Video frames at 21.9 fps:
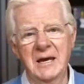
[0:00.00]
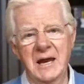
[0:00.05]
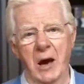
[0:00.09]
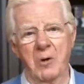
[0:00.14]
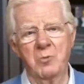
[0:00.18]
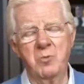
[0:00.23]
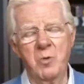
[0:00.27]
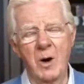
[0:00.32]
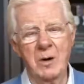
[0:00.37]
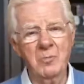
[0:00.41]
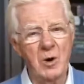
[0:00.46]
Now,
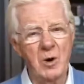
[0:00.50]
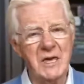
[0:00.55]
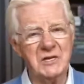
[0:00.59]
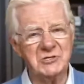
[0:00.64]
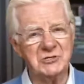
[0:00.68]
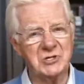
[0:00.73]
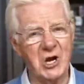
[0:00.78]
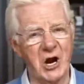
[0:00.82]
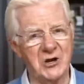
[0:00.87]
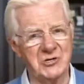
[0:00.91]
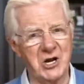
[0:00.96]
when we
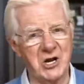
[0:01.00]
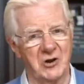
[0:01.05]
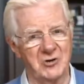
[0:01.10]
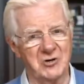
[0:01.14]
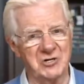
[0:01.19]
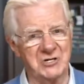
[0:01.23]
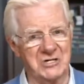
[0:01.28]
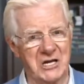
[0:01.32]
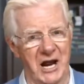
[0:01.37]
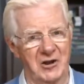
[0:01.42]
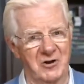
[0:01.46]
start to
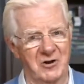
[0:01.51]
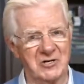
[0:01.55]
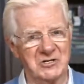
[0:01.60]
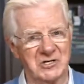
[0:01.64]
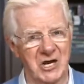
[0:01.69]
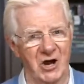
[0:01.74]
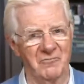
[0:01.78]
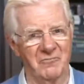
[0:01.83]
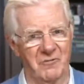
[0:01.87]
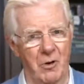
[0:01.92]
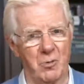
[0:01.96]
understand
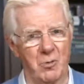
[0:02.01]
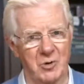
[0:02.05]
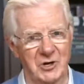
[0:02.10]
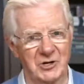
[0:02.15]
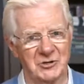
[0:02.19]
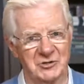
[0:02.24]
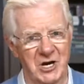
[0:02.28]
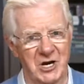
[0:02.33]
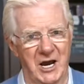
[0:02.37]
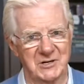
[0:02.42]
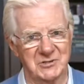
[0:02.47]
ourselves, our
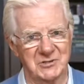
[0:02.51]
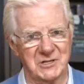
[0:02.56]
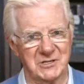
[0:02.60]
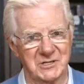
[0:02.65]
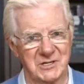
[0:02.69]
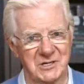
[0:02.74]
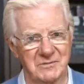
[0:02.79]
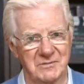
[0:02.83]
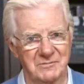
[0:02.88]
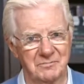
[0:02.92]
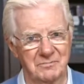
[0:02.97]
world
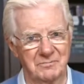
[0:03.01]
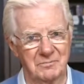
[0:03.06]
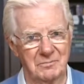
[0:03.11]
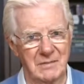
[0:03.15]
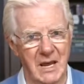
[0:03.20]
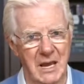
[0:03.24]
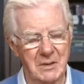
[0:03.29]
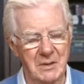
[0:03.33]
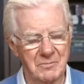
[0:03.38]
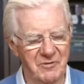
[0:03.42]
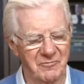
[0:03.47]
changes.
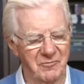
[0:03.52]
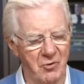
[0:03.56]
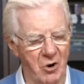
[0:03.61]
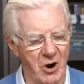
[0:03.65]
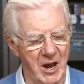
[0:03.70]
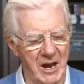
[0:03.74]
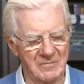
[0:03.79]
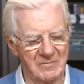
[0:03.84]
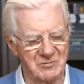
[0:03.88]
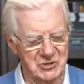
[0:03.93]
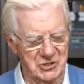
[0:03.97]
Before
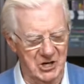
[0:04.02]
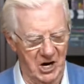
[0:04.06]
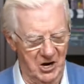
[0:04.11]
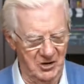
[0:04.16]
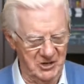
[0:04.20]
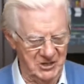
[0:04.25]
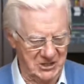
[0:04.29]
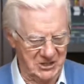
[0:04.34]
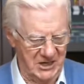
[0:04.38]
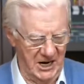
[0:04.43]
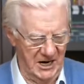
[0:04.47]
I ever started
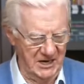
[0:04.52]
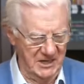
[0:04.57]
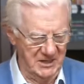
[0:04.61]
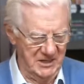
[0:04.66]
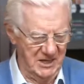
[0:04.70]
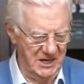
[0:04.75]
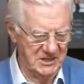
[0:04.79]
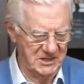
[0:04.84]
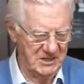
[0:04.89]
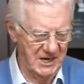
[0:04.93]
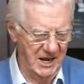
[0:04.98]
to study
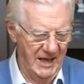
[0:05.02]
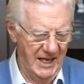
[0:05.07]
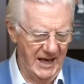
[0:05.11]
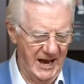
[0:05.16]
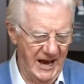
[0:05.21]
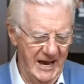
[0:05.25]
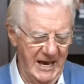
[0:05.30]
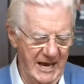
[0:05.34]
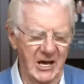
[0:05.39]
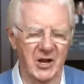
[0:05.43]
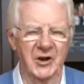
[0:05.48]
this,
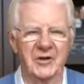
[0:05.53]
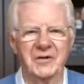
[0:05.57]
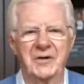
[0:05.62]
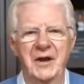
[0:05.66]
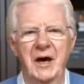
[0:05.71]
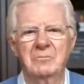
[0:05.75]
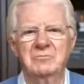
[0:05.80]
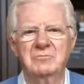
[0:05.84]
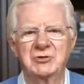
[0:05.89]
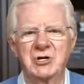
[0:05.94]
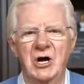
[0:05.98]
I held
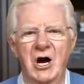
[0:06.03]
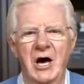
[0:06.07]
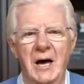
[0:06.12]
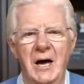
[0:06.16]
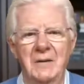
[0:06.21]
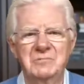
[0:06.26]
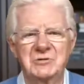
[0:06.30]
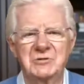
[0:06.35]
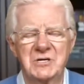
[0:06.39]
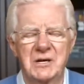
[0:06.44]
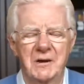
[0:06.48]
dumb
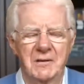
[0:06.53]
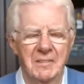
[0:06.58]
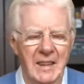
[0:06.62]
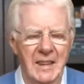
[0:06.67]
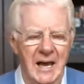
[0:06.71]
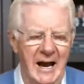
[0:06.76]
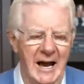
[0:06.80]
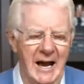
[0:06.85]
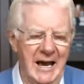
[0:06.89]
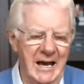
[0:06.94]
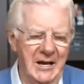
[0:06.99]
jobs.
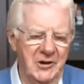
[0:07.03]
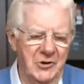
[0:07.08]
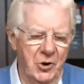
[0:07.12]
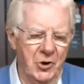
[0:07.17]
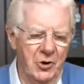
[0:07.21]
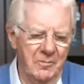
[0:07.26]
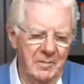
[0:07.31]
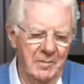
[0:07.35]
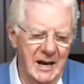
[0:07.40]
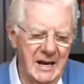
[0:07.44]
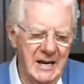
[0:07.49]
I had
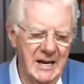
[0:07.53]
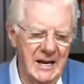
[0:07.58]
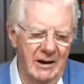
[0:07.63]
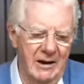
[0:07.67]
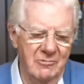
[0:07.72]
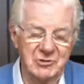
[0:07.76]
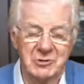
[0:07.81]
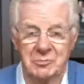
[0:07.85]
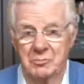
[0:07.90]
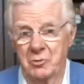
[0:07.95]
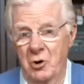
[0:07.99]
no money. I
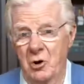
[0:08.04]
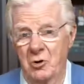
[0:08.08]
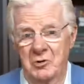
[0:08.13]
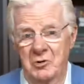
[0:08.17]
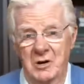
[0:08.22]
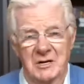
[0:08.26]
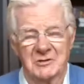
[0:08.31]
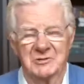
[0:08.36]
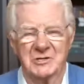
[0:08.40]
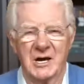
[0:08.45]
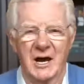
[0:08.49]
was broke.
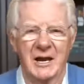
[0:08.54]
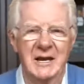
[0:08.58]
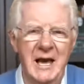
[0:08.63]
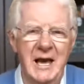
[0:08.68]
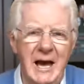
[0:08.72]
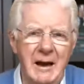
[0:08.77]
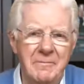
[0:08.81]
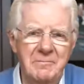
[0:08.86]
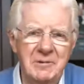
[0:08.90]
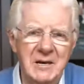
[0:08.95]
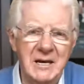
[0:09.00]
I was
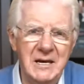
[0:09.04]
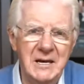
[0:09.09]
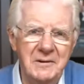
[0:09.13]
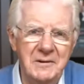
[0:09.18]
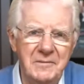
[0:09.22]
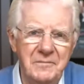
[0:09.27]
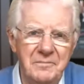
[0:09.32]
unhappy.